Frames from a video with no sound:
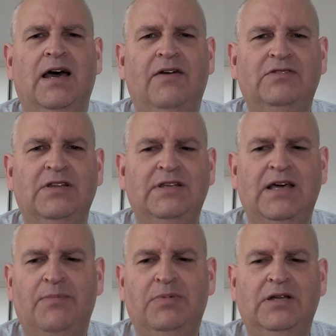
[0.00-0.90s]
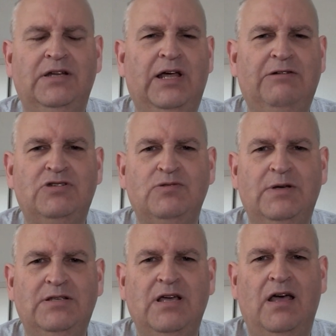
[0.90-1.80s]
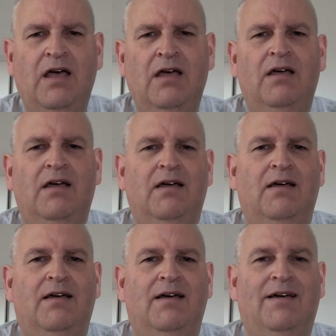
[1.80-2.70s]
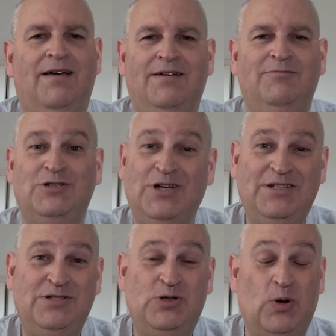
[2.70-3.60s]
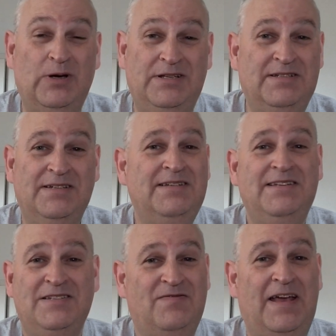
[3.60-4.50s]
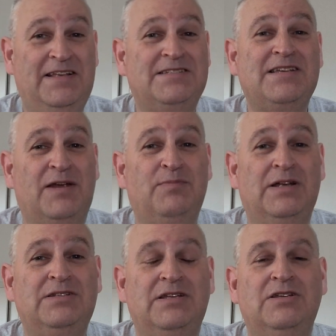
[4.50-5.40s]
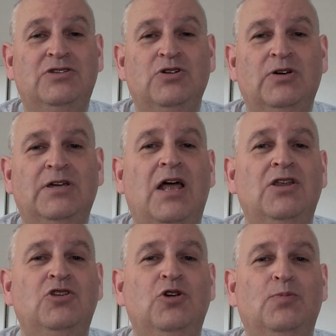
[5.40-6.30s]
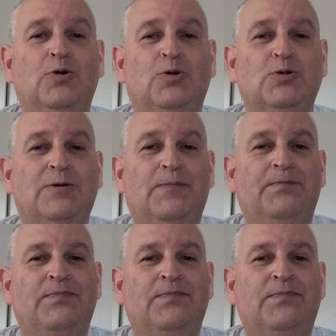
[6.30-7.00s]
after the Apple announcement, which I enjoyed. It's very sad, but I did enjoy it. Newport,